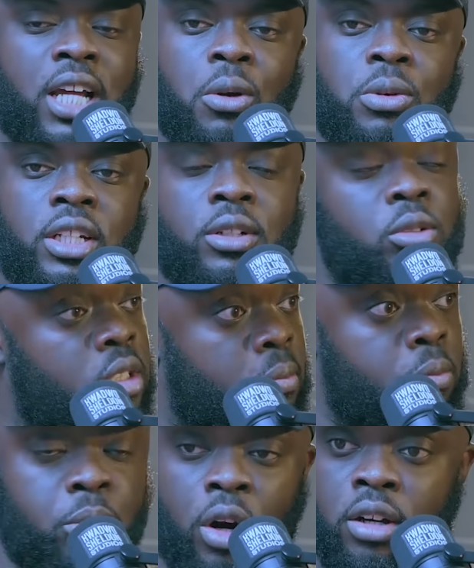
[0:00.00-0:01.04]
that we...
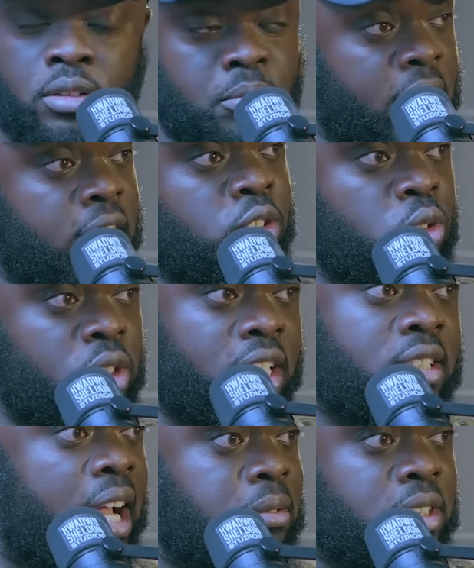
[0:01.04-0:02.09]
Bro, mind you, the
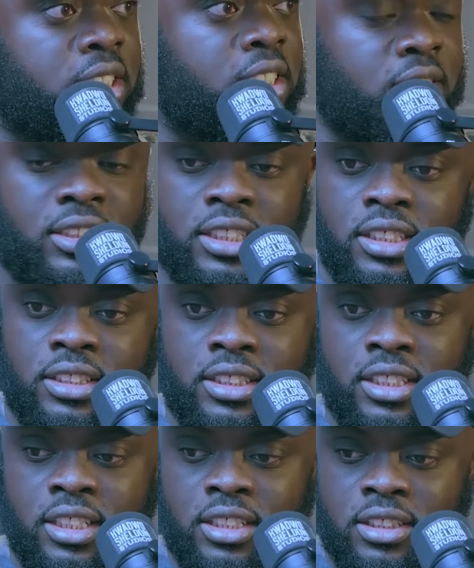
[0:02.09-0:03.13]
time she
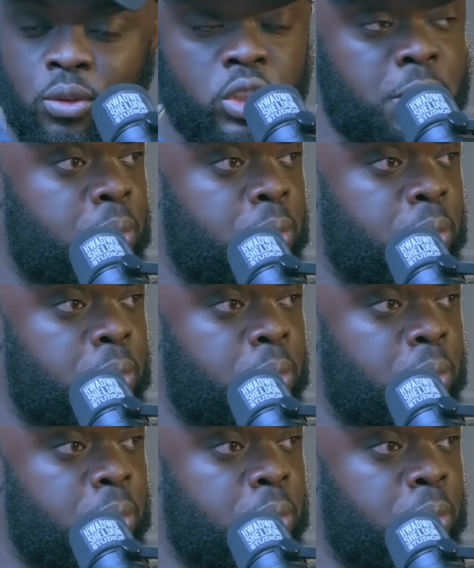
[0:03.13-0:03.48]
was